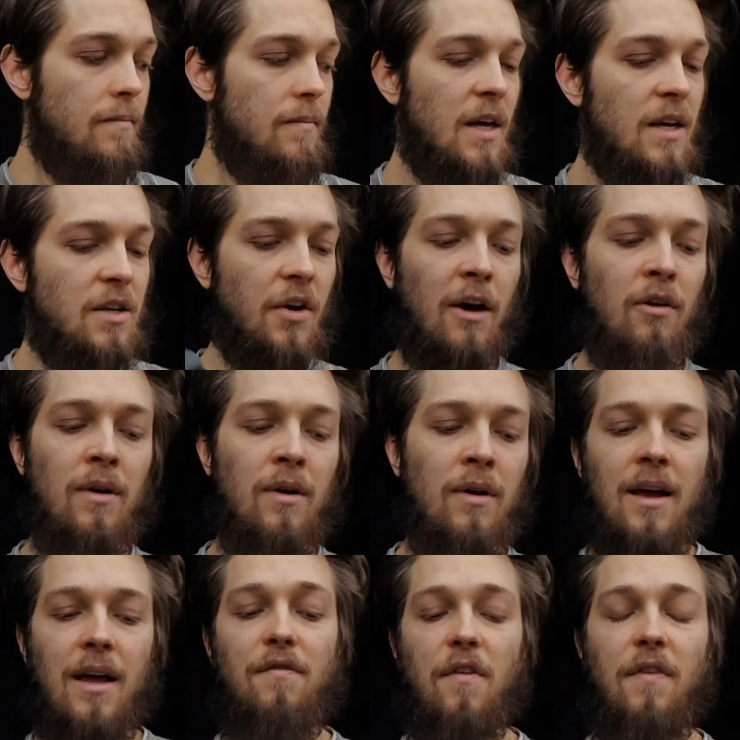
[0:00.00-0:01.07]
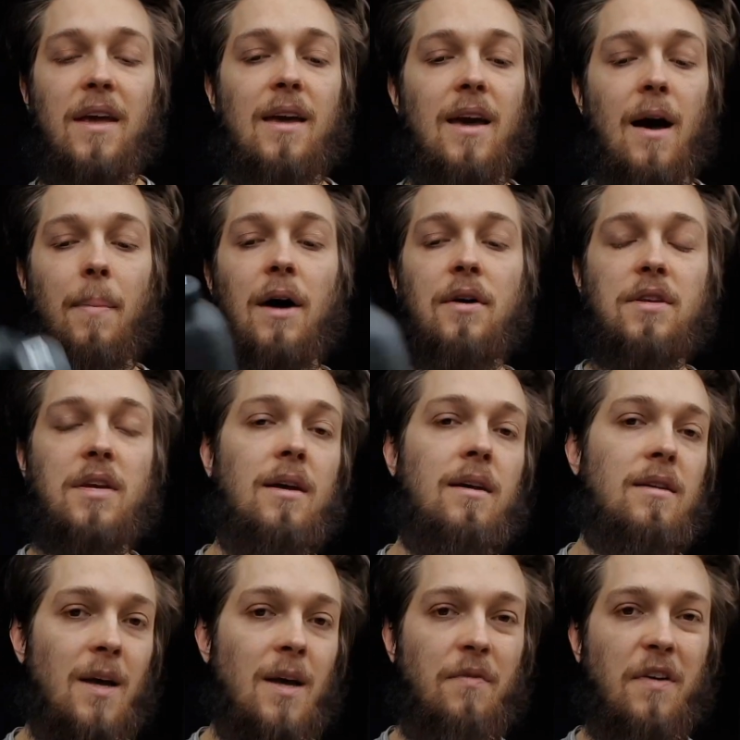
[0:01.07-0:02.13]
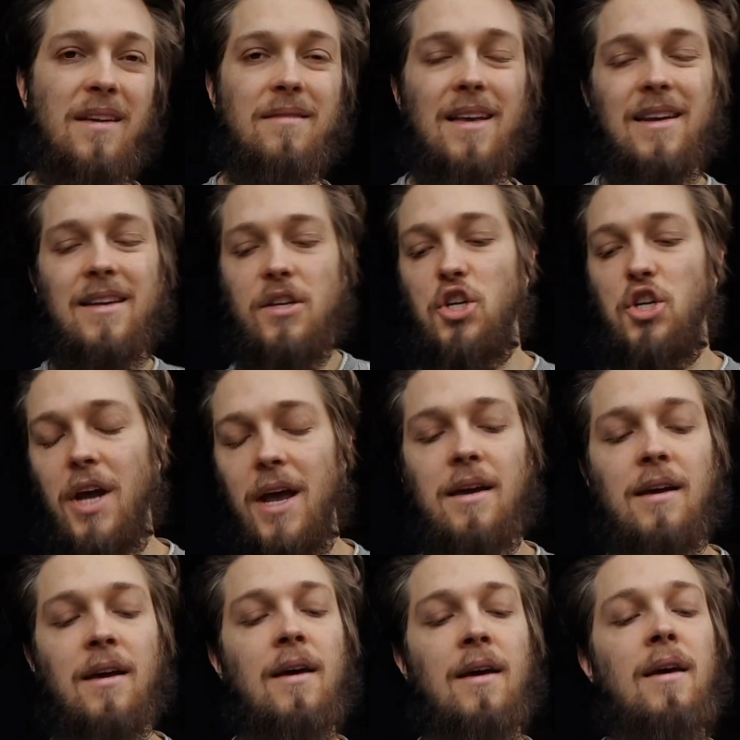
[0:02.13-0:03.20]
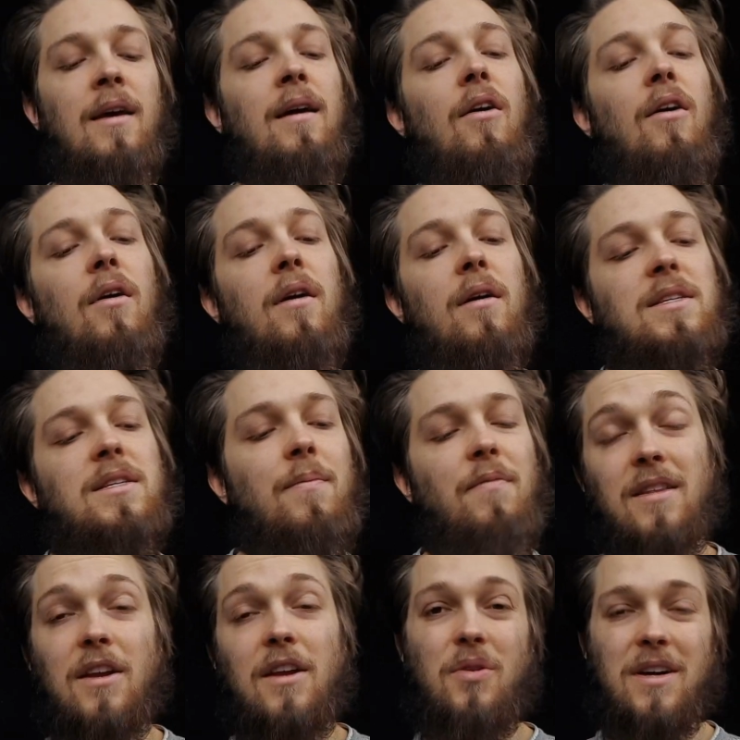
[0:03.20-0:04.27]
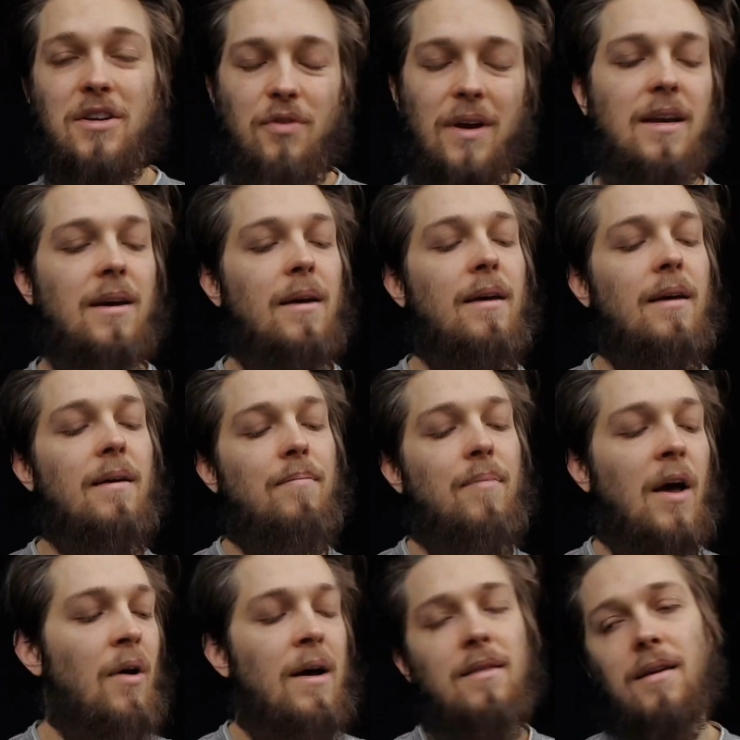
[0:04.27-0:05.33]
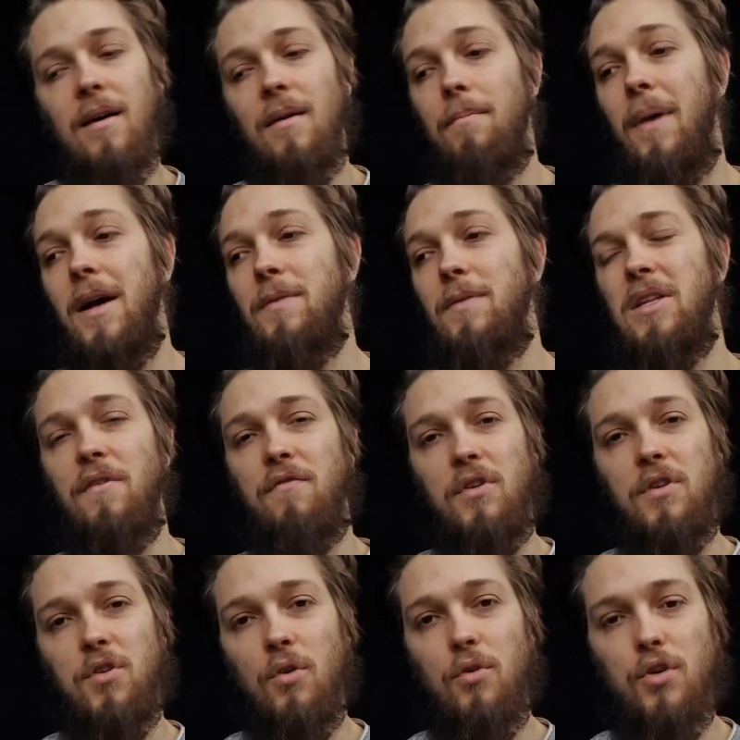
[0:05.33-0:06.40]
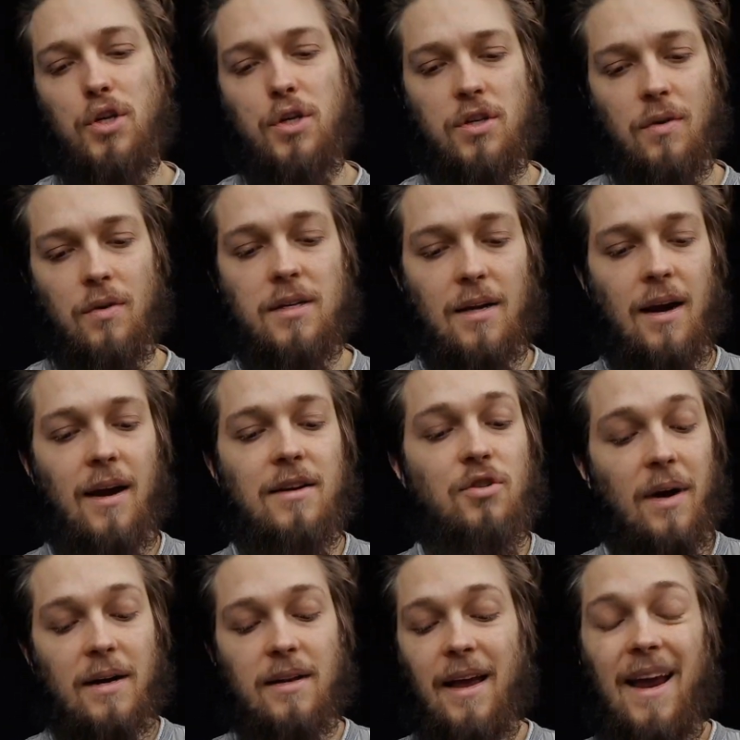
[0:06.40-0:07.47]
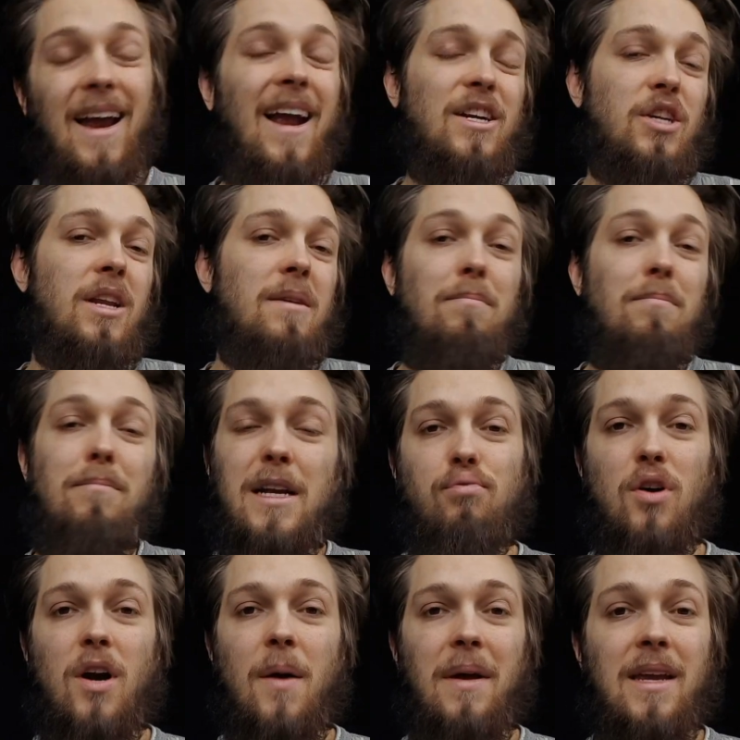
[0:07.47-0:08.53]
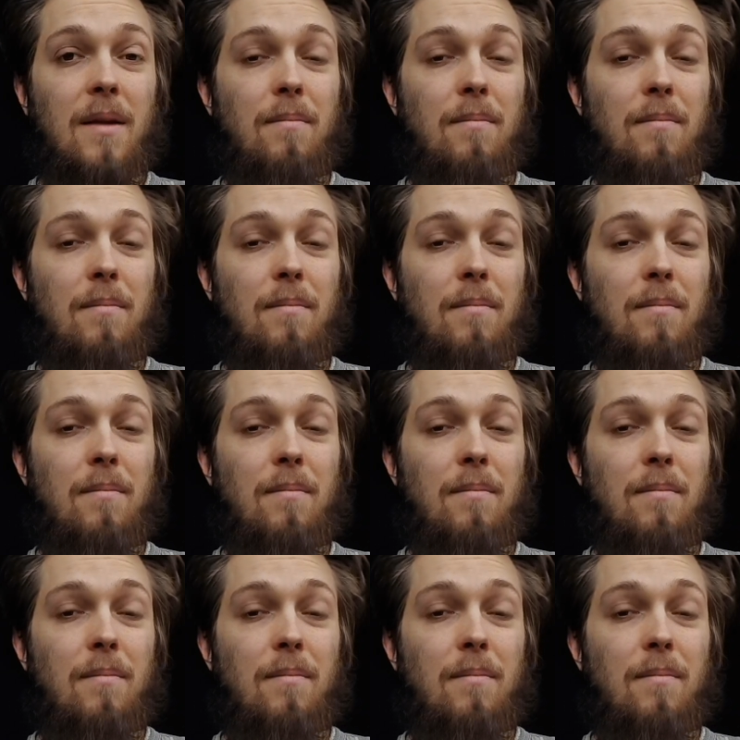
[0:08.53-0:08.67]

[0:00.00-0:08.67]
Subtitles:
So now, if you think about something that is a shake, or something that you can drink. Now, there might be different solutions to this. I tried actually meal prepping in